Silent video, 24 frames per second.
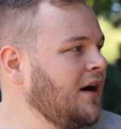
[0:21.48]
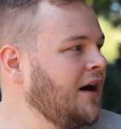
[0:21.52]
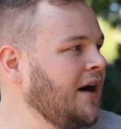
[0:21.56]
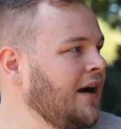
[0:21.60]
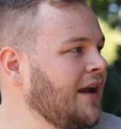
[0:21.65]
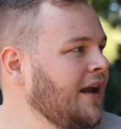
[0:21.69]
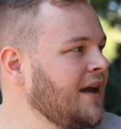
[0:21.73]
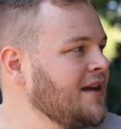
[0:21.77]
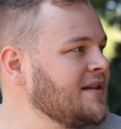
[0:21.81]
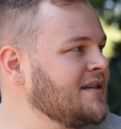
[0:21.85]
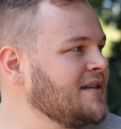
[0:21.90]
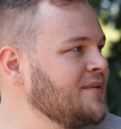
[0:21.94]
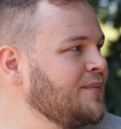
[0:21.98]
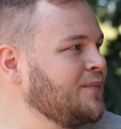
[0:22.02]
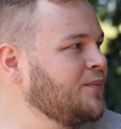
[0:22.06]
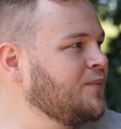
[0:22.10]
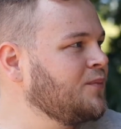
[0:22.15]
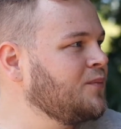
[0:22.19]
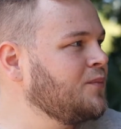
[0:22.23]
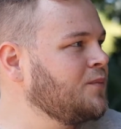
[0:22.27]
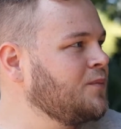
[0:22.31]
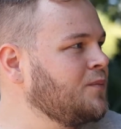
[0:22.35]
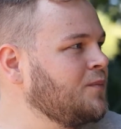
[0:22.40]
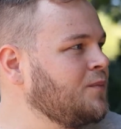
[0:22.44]
I guess
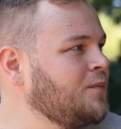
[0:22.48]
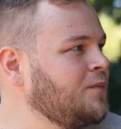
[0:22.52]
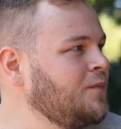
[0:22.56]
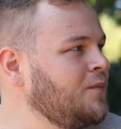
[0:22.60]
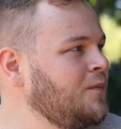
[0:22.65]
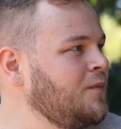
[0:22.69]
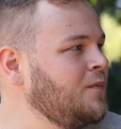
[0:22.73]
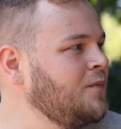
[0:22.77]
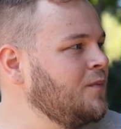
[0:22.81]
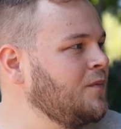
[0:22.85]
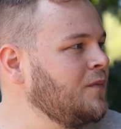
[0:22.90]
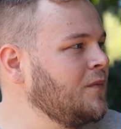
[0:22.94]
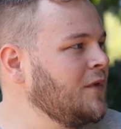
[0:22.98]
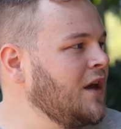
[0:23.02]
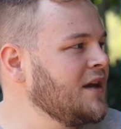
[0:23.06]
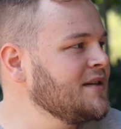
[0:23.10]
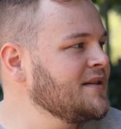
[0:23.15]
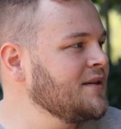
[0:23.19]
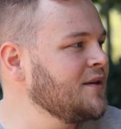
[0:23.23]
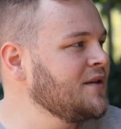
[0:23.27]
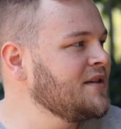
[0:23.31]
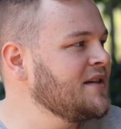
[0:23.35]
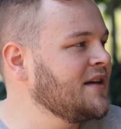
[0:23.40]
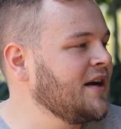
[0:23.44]

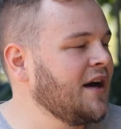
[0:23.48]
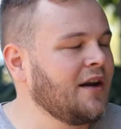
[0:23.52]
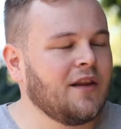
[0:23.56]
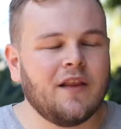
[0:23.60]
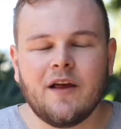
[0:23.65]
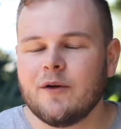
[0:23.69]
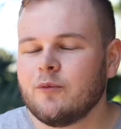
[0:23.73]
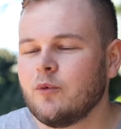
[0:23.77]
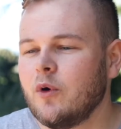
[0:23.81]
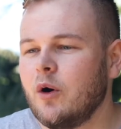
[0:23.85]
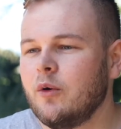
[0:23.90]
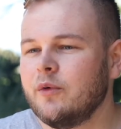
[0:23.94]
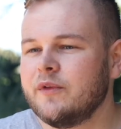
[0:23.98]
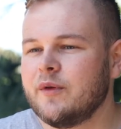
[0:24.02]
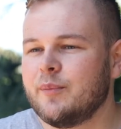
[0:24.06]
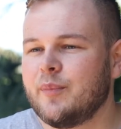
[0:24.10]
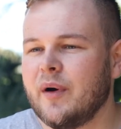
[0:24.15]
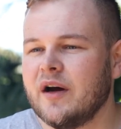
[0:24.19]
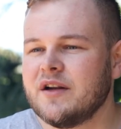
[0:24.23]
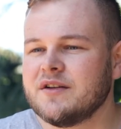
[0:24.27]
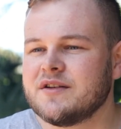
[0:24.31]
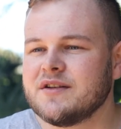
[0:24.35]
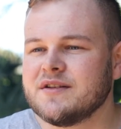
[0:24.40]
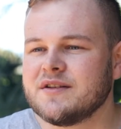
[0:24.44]
as long as you kind of like roll with the
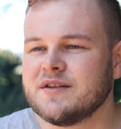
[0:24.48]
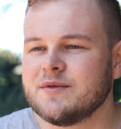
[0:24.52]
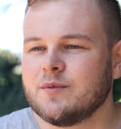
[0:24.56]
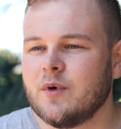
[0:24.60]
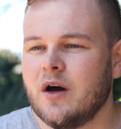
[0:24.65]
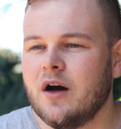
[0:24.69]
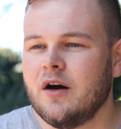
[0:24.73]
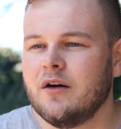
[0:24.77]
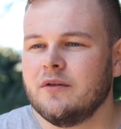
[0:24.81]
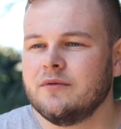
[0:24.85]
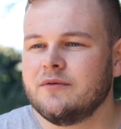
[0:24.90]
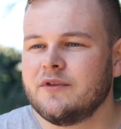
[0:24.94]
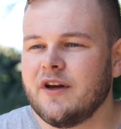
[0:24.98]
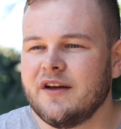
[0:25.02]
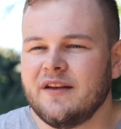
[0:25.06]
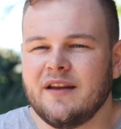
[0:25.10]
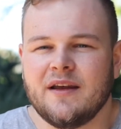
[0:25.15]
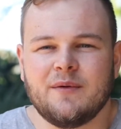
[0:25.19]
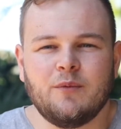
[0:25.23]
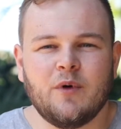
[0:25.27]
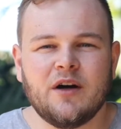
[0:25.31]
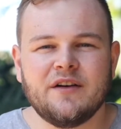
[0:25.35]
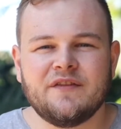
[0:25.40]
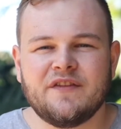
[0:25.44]
punches as well. Don't
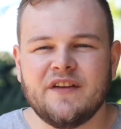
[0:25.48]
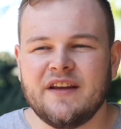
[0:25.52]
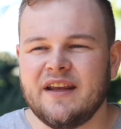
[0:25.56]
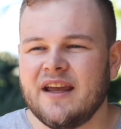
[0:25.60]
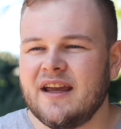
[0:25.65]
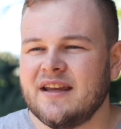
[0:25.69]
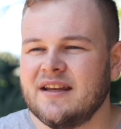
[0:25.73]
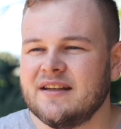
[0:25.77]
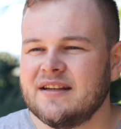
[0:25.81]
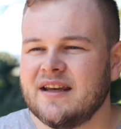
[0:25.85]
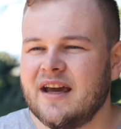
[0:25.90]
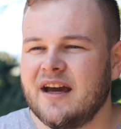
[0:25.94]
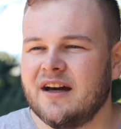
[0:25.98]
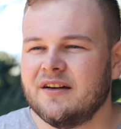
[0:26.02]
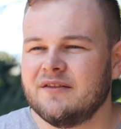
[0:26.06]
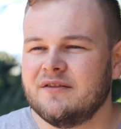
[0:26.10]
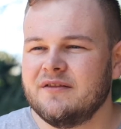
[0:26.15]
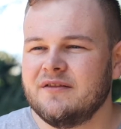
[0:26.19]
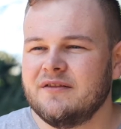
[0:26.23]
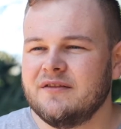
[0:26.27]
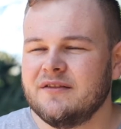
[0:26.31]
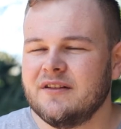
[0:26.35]
let one thing get you down.